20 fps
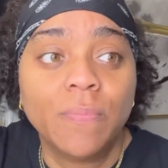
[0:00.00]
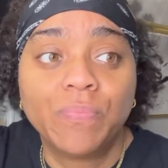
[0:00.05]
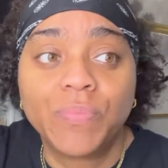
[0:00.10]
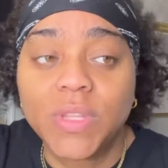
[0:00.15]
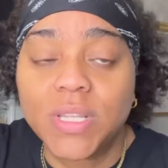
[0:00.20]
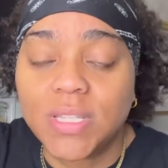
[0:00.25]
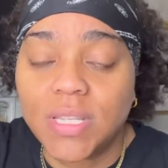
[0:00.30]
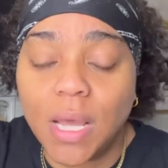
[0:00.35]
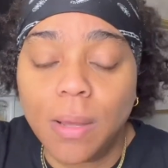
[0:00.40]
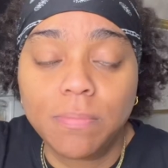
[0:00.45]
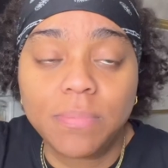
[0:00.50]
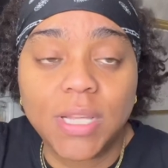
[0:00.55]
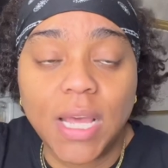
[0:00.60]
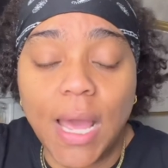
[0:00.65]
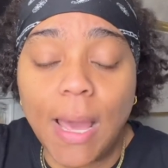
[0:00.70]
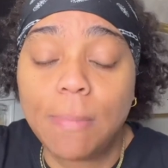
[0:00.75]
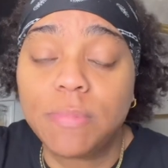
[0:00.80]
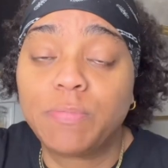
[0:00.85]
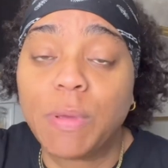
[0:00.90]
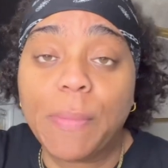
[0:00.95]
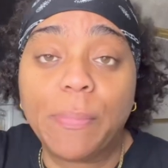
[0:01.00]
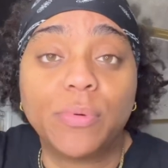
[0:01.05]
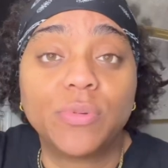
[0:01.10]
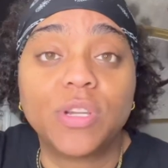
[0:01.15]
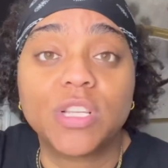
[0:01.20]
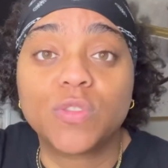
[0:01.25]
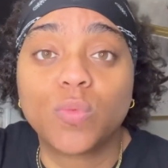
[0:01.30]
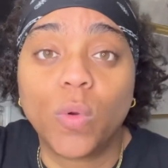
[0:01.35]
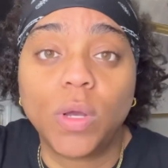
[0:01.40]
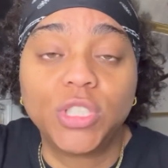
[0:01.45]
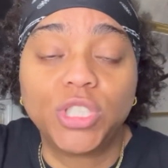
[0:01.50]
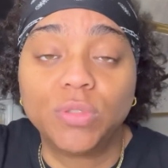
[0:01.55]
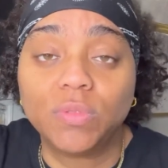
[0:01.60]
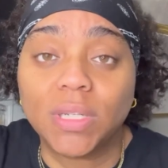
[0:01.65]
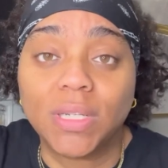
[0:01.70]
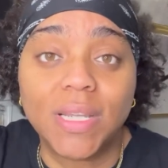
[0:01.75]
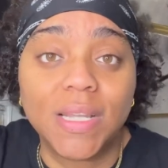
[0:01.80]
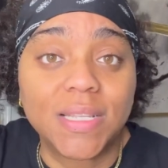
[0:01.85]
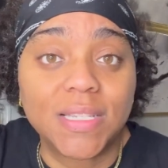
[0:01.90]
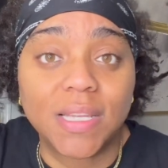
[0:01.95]
Sometimes people just want you to
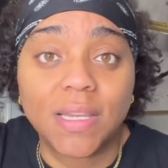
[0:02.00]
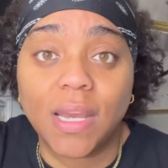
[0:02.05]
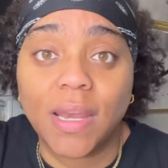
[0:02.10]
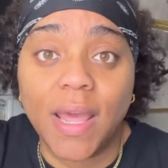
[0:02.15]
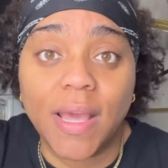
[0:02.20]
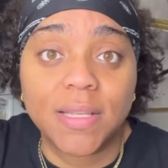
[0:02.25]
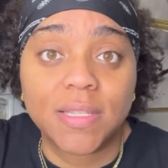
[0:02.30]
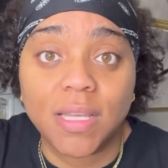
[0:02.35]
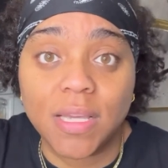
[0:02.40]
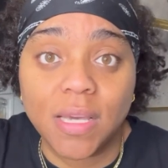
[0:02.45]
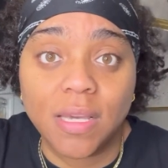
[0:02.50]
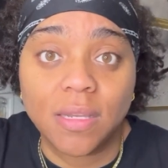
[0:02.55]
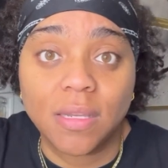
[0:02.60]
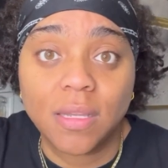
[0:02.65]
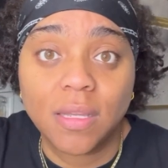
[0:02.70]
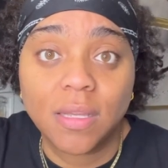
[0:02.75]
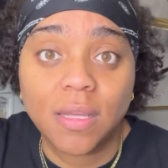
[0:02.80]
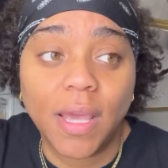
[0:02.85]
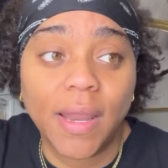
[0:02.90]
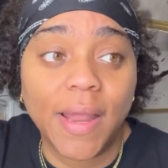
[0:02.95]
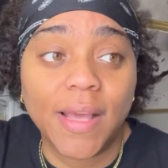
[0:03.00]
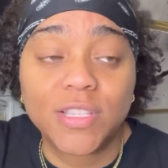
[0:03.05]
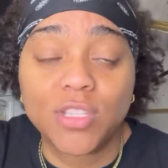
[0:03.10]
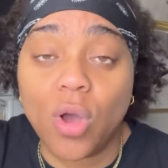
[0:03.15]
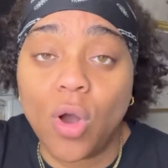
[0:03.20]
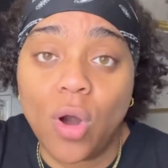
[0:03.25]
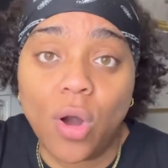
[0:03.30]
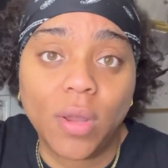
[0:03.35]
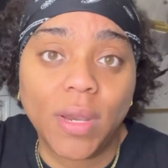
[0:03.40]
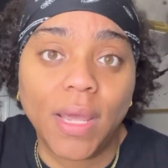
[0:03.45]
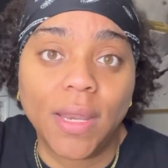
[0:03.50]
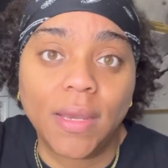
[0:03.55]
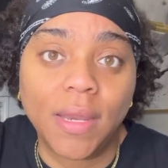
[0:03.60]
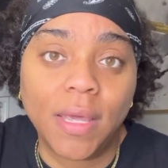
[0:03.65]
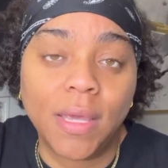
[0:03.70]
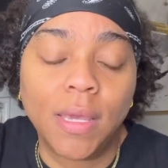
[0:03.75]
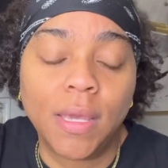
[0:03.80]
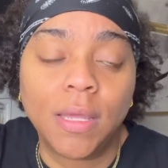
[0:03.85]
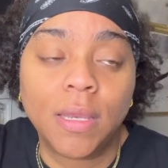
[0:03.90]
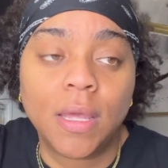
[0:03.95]
listen, and that's it. And that's all they
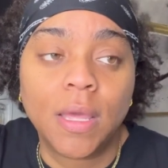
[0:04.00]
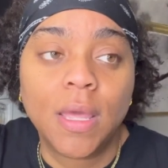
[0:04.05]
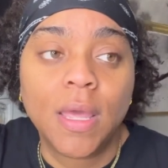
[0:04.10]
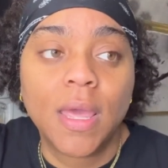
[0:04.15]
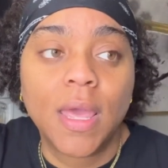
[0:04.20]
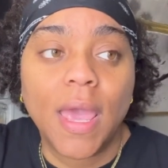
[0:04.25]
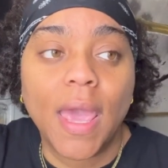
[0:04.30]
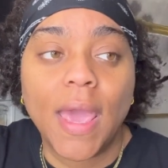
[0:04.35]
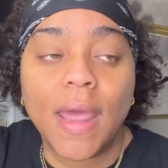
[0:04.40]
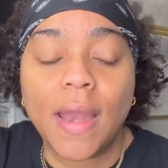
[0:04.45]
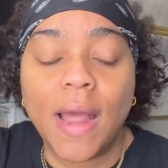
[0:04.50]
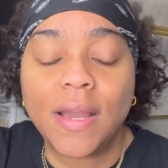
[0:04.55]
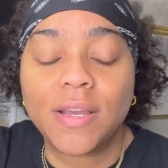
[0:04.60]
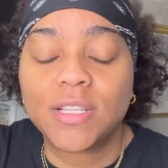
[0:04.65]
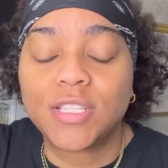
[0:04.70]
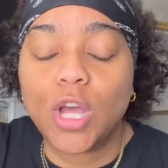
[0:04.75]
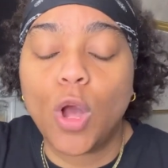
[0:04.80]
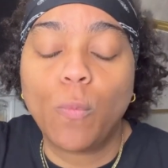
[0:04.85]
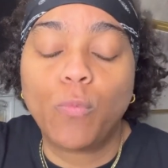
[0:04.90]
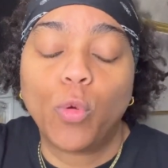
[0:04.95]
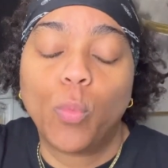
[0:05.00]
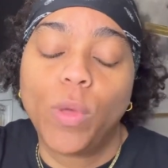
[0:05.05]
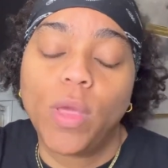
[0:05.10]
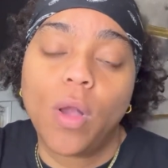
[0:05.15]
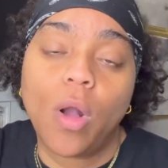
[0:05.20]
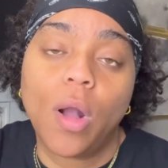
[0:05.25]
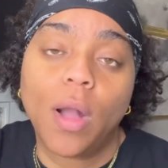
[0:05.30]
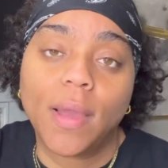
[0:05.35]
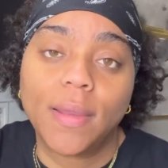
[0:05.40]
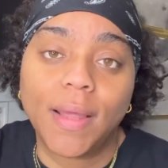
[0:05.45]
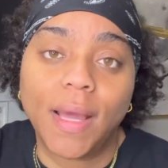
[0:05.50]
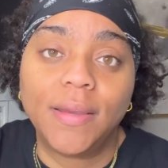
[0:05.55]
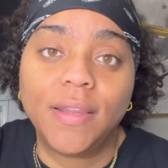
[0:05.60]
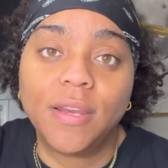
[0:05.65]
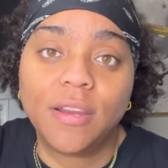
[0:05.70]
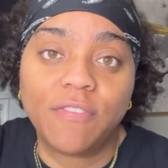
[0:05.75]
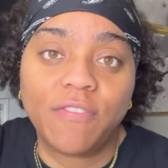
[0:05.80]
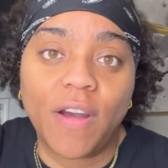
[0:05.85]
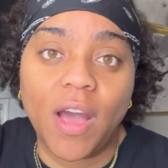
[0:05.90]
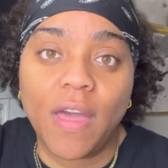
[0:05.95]
need. And I just hope that we all can
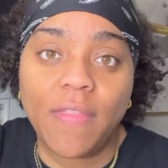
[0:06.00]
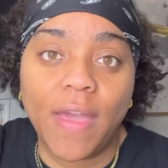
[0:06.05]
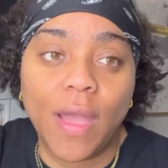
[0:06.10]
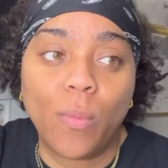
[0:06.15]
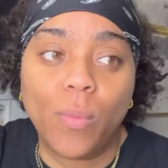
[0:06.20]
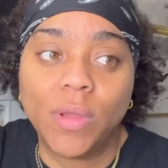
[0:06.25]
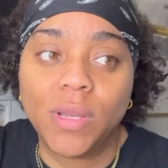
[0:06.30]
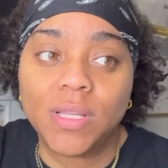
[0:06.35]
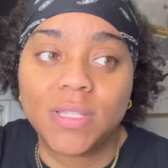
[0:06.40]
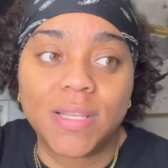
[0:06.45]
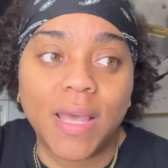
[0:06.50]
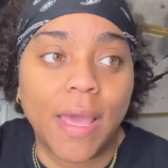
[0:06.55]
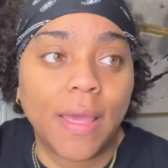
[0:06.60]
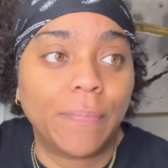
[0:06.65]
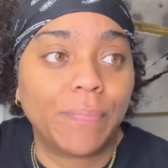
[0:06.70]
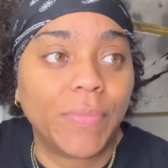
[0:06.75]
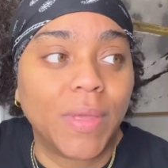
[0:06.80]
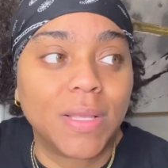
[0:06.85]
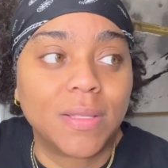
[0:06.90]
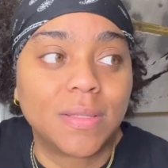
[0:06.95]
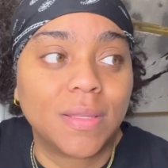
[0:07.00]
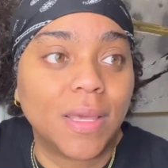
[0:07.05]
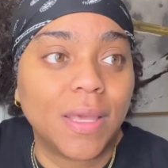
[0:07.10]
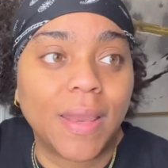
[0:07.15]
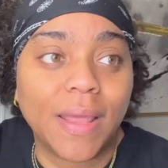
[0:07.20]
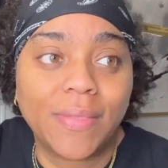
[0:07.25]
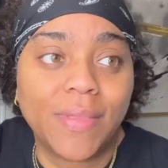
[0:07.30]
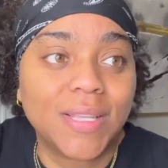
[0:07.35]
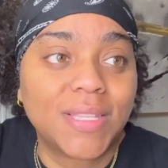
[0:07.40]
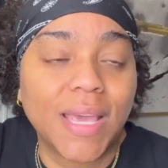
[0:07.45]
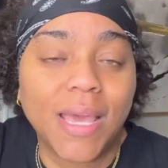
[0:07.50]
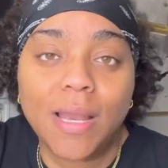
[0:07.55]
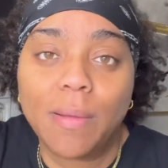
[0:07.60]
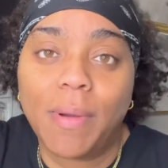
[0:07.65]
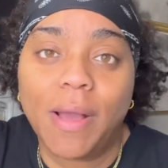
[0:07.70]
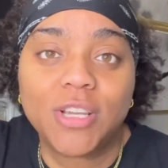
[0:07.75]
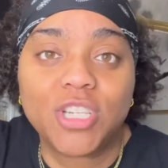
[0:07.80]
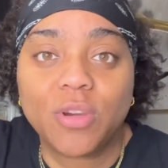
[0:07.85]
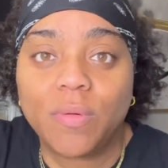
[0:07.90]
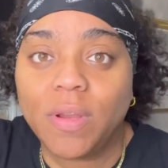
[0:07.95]
identify that when it's like, this ain't
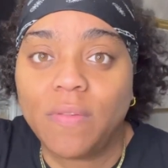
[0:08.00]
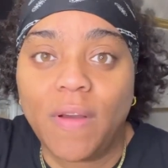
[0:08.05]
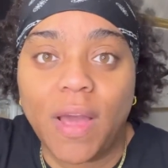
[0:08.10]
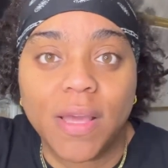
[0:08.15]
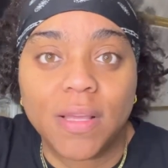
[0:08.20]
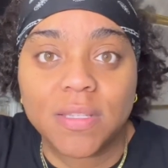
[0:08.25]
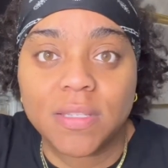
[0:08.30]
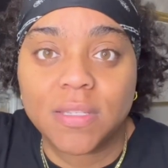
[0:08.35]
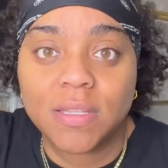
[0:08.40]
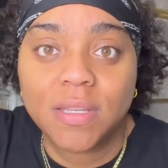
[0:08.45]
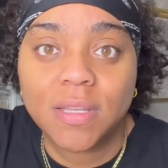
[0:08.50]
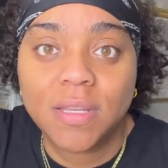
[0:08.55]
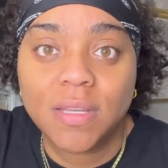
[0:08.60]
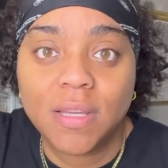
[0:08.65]
about your advice.